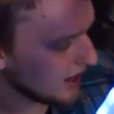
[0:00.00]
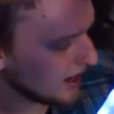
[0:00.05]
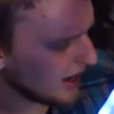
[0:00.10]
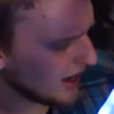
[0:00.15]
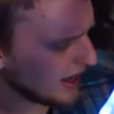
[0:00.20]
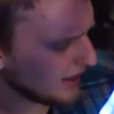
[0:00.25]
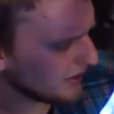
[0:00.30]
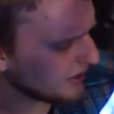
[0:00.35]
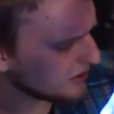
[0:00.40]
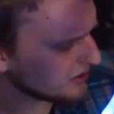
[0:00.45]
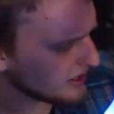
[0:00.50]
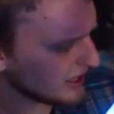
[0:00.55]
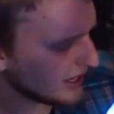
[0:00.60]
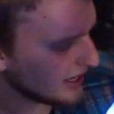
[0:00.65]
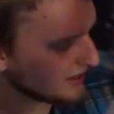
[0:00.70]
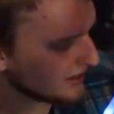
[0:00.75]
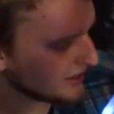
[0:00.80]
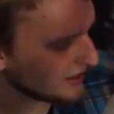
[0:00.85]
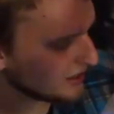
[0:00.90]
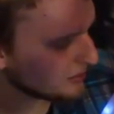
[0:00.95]
And there's
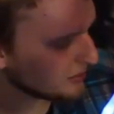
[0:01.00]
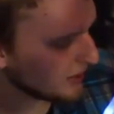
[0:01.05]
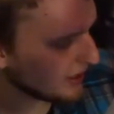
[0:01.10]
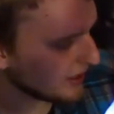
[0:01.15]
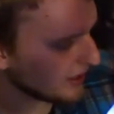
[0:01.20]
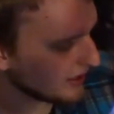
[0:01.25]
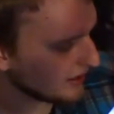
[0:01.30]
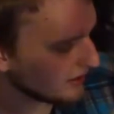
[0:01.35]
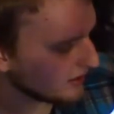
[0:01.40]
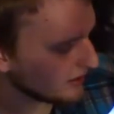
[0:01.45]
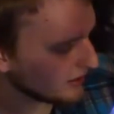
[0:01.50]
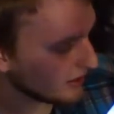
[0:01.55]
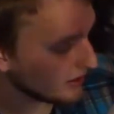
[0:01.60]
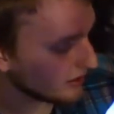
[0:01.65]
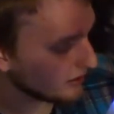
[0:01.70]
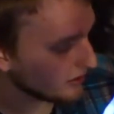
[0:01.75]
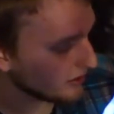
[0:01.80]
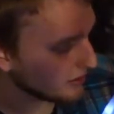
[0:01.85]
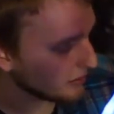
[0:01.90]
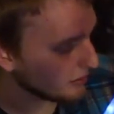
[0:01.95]
anti-spins,
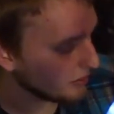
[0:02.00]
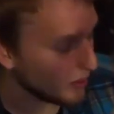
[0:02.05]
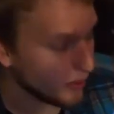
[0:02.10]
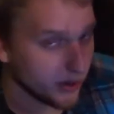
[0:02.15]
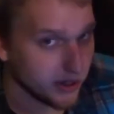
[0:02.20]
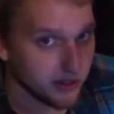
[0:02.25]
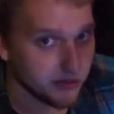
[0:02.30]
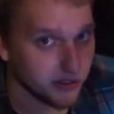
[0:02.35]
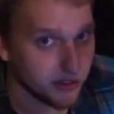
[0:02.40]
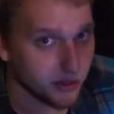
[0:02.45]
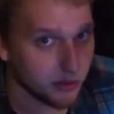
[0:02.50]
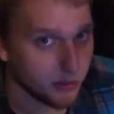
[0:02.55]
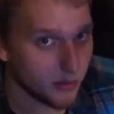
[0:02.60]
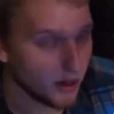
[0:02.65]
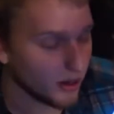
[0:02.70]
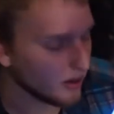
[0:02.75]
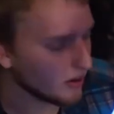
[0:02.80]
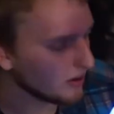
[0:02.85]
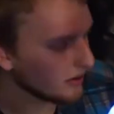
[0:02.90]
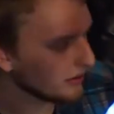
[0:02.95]
there's some point of view
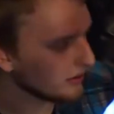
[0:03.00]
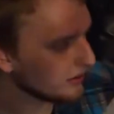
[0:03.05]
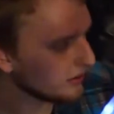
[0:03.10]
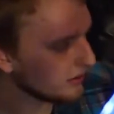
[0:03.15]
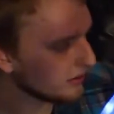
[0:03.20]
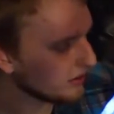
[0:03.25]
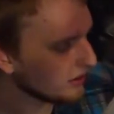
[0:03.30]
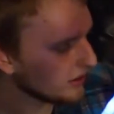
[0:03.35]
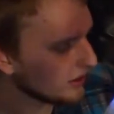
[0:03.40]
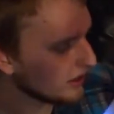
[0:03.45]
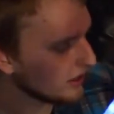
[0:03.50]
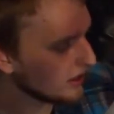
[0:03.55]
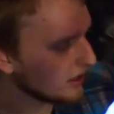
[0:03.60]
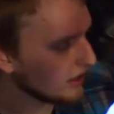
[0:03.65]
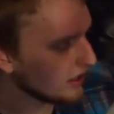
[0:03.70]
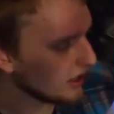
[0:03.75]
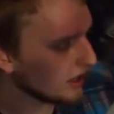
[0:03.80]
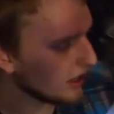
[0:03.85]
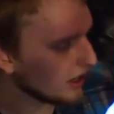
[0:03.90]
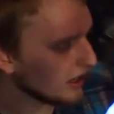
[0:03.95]
modes,
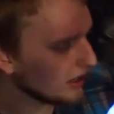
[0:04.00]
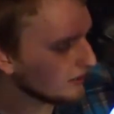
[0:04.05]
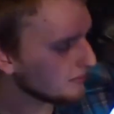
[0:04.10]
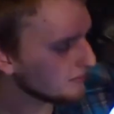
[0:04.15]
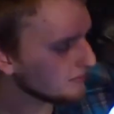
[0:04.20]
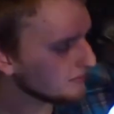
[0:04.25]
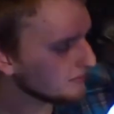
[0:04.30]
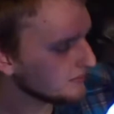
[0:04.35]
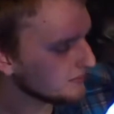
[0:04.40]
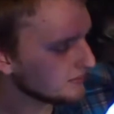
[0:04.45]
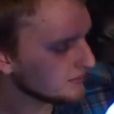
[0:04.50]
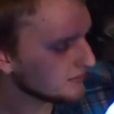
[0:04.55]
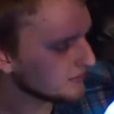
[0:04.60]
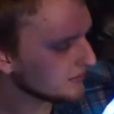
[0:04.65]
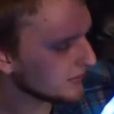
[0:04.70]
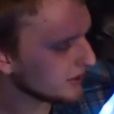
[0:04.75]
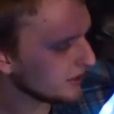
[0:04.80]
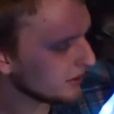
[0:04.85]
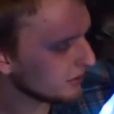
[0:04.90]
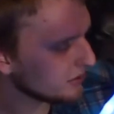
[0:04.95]
um,
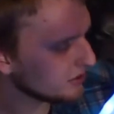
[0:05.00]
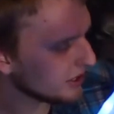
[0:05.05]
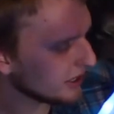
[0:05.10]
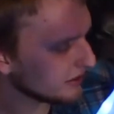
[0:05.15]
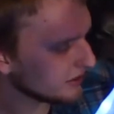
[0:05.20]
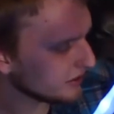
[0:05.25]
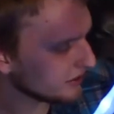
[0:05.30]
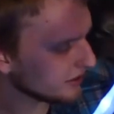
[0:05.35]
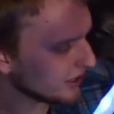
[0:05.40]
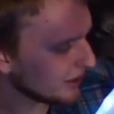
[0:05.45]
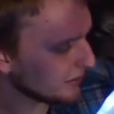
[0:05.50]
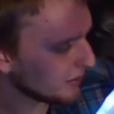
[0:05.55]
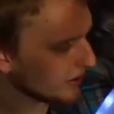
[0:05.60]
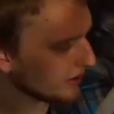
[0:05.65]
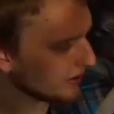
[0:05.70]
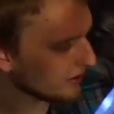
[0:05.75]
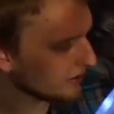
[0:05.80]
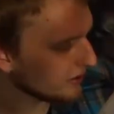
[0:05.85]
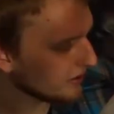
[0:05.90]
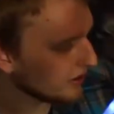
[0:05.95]
you know, chaser type
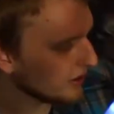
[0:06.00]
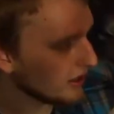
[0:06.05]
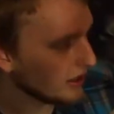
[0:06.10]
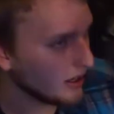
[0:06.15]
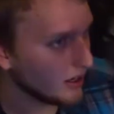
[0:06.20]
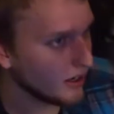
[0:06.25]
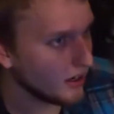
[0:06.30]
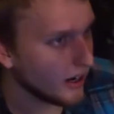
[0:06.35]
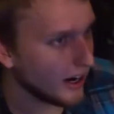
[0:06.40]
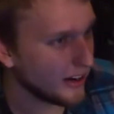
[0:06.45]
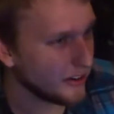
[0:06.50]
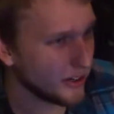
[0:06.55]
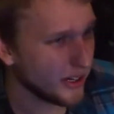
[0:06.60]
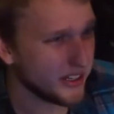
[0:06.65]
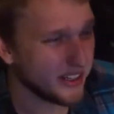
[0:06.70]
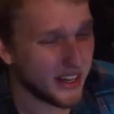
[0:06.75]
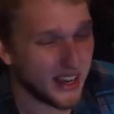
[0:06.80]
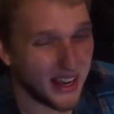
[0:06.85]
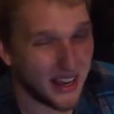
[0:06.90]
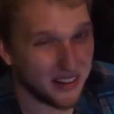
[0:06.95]
modes. I tried
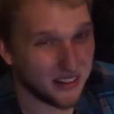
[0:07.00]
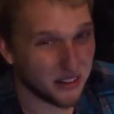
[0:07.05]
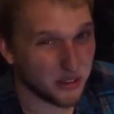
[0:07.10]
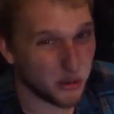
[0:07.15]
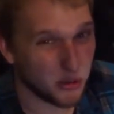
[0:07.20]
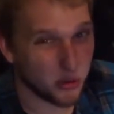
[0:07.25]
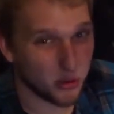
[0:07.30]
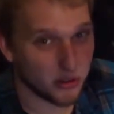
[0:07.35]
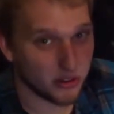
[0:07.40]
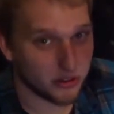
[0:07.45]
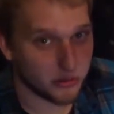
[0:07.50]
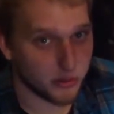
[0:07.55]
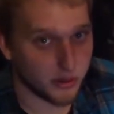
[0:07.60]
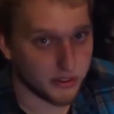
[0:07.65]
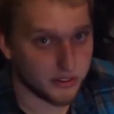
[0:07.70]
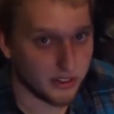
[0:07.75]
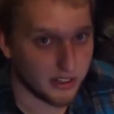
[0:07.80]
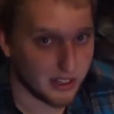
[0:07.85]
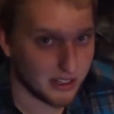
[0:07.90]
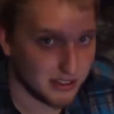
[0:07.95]
to add the coolest
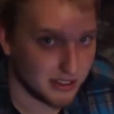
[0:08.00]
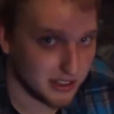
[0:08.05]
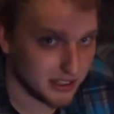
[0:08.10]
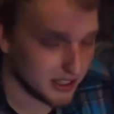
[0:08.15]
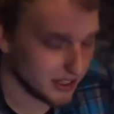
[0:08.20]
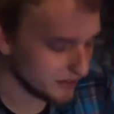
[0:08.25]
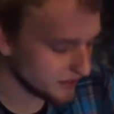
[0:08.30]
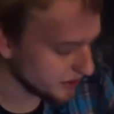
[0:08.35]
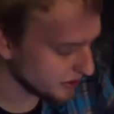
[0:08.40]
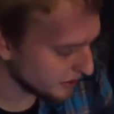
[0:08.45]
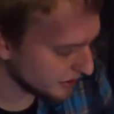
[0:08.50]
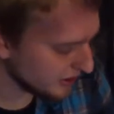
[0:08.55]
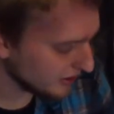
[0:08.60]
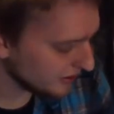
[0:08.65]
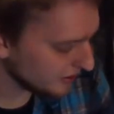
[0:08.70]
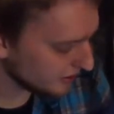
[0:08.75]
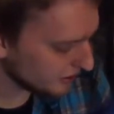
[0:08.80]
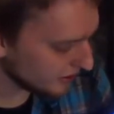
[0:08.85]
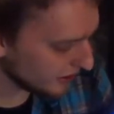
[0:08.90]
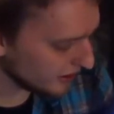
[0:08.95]
ones I could think of to
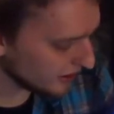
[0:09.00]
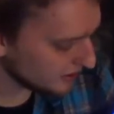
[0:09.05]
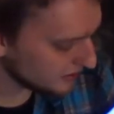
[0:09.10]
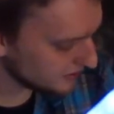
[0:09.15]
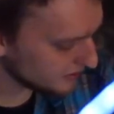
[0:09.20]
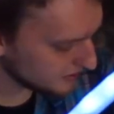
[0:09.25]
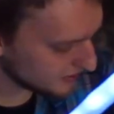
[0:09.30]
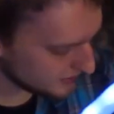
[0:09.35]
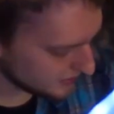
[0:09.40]
it, so